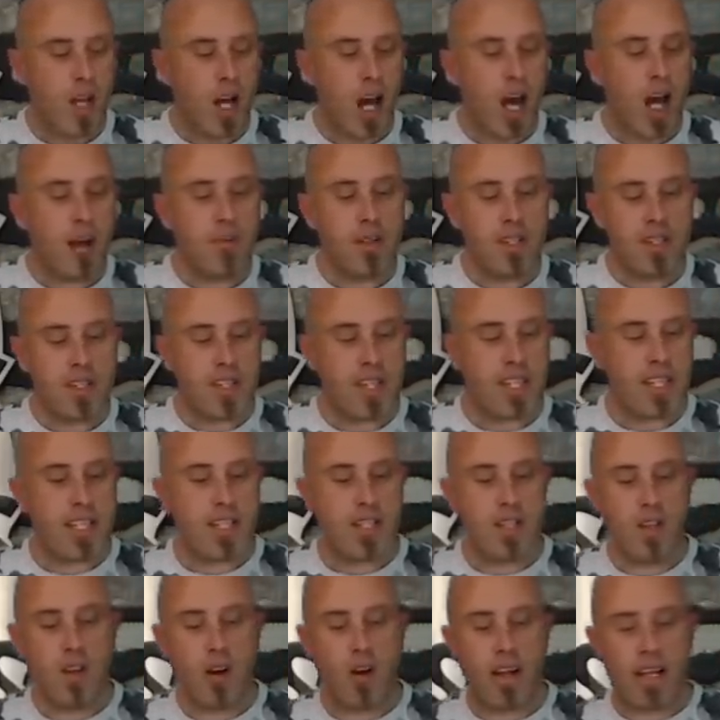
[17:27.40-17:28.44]
I'm going to say it's
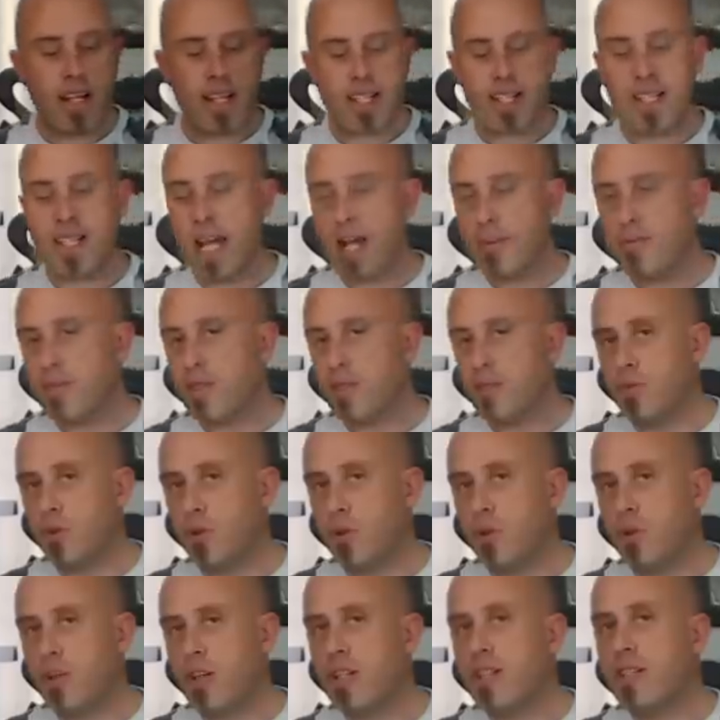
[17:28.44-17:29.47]
not
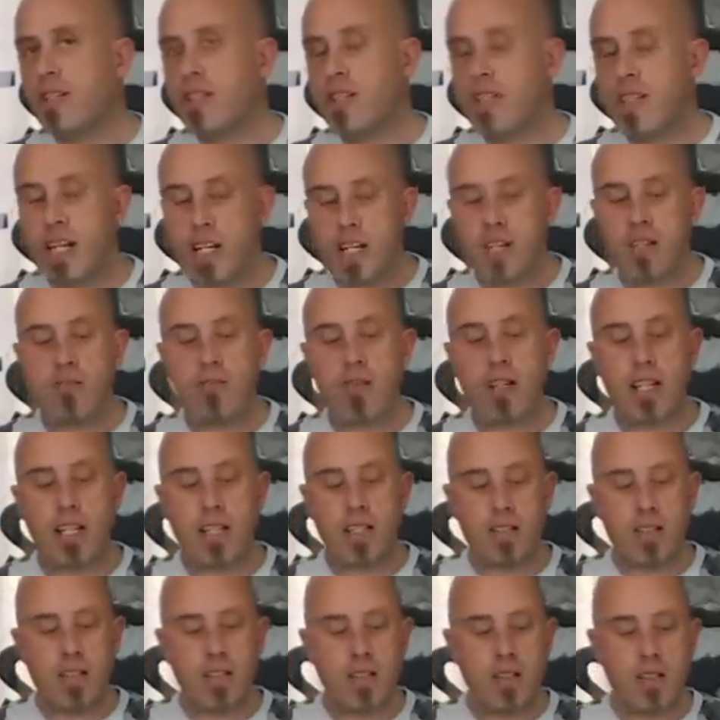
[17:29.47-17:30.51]
acceptable,
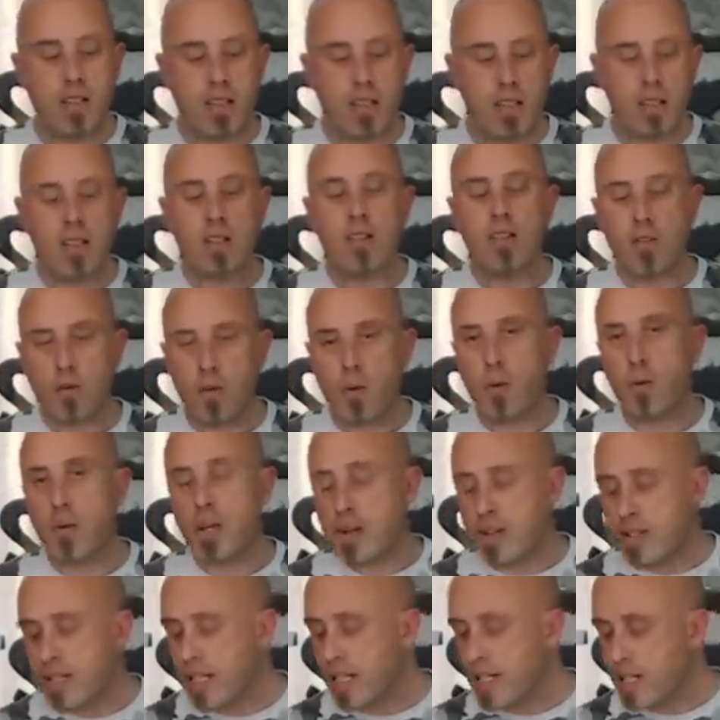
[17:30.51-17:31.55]
considering all
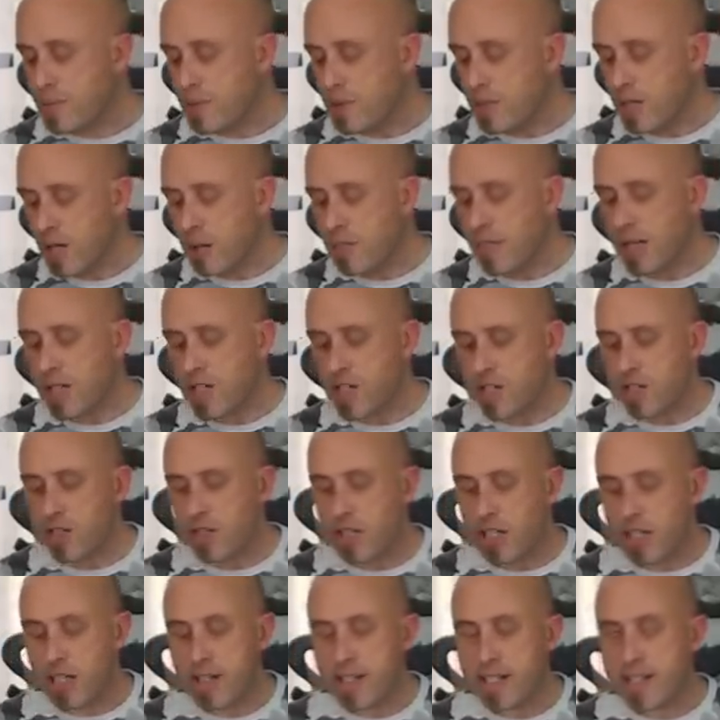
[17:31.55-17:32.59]
those things which I mentioned
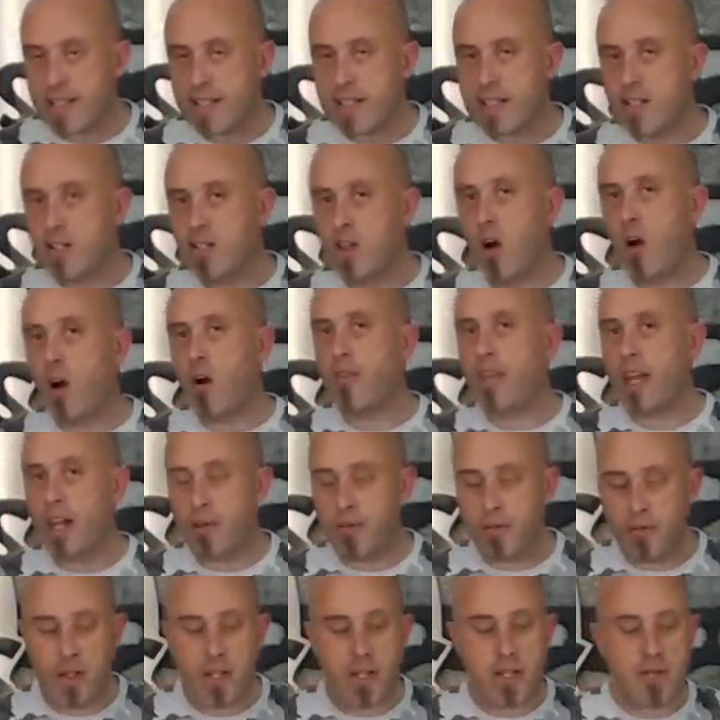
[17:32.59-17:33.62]
earlier. This is not their
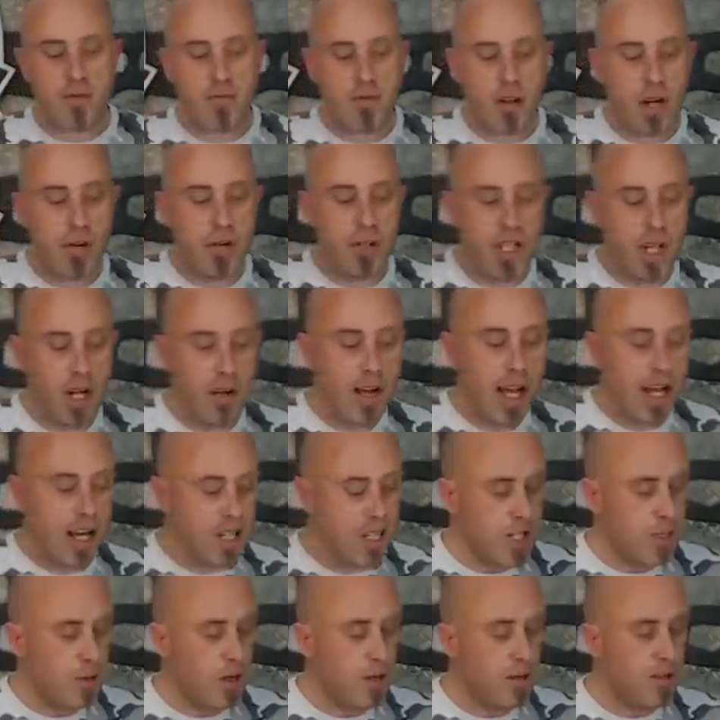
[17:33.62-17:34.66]
first rodeo,
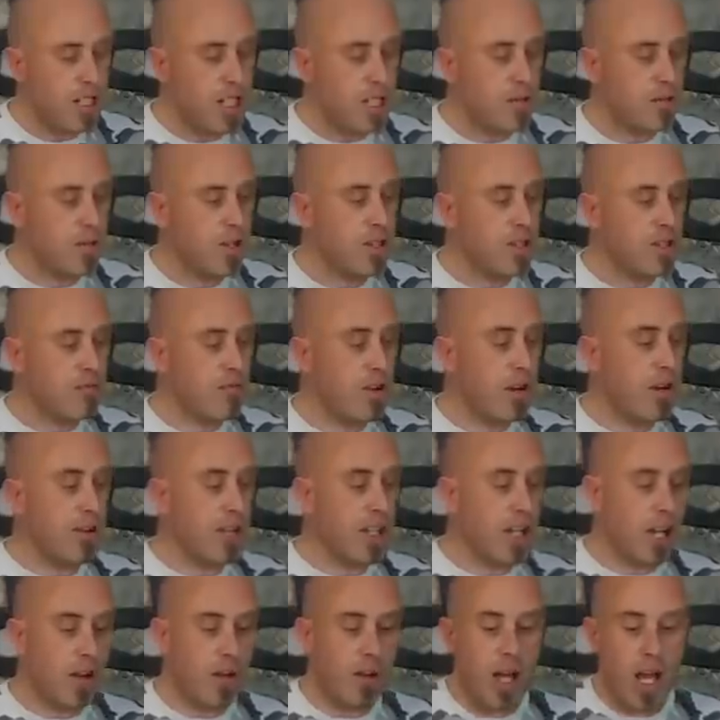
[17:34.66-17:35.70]
XUAV's first
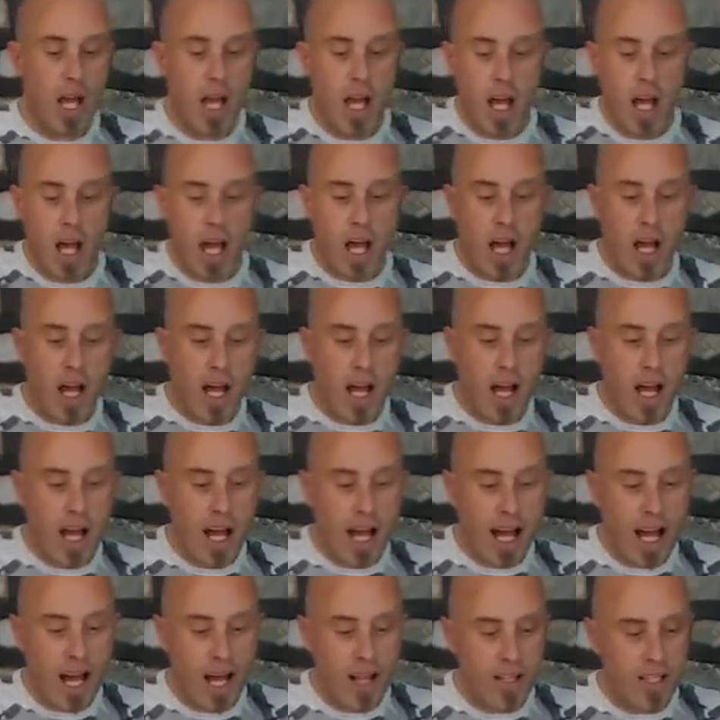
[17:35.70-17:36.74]
rodeo,
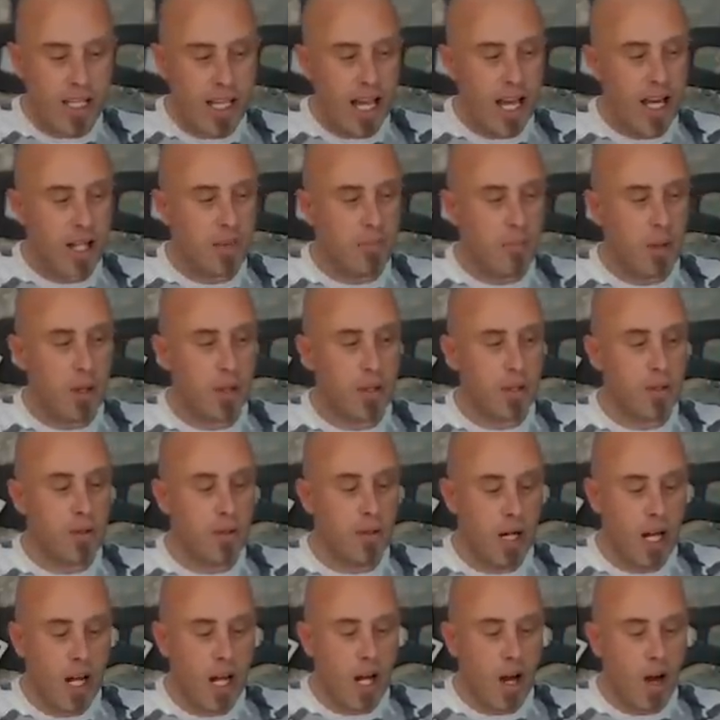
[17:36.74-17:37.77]
at getting a
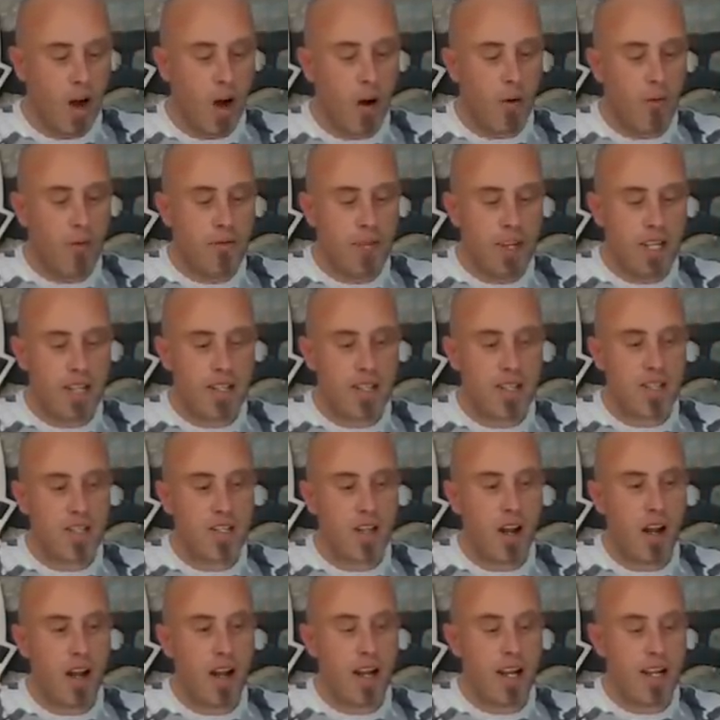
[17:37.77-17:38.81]
model of this
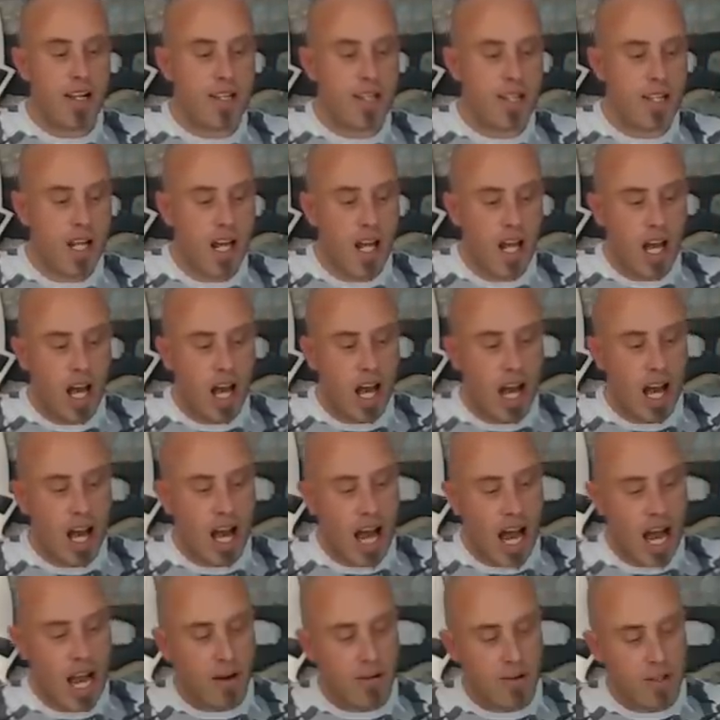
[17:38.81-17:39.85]
size
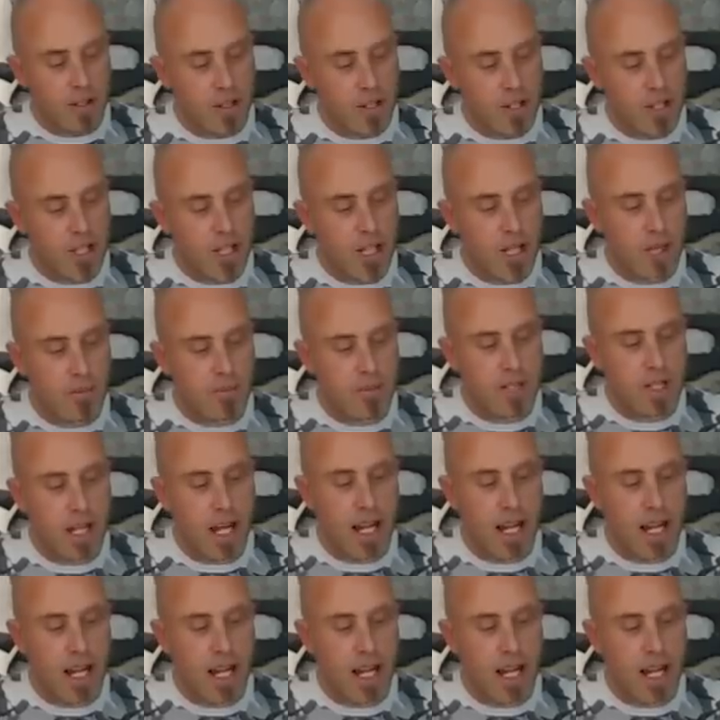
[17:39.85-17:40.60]
out and shipped.